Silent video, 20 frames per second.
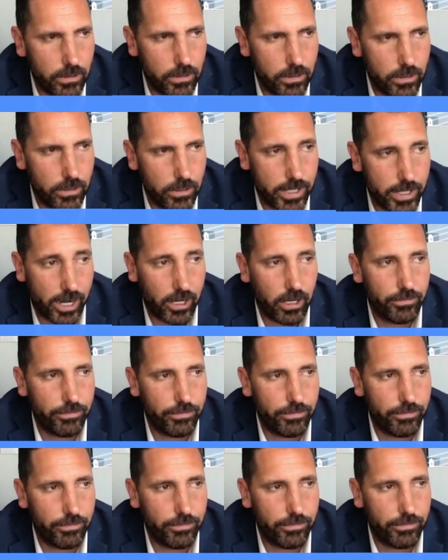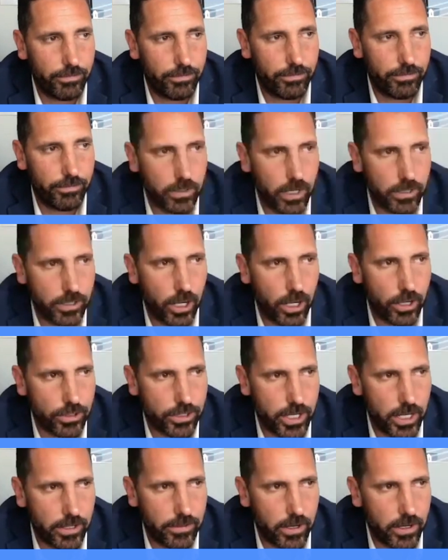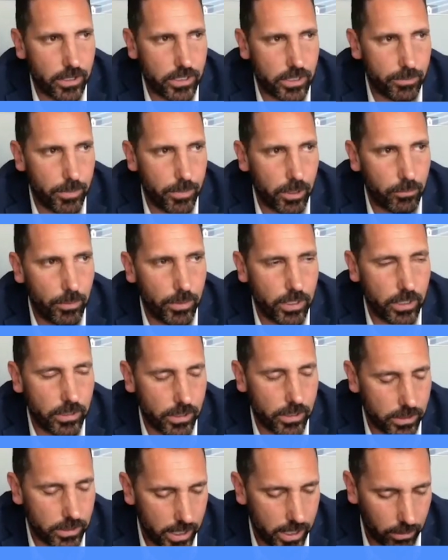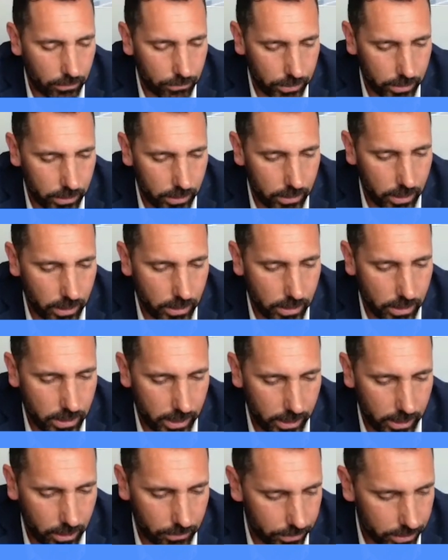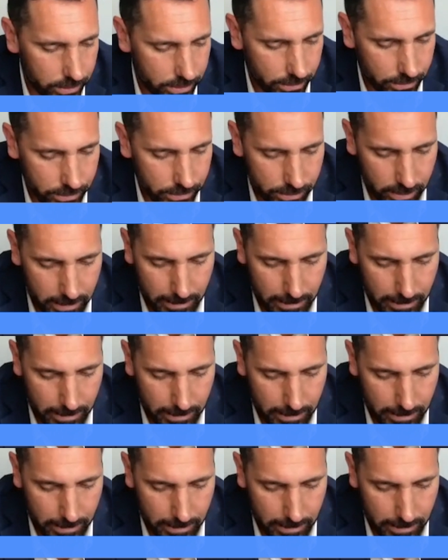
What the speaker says: sacrifice for them, and to understand that it's a big moment, and to take it really seriously.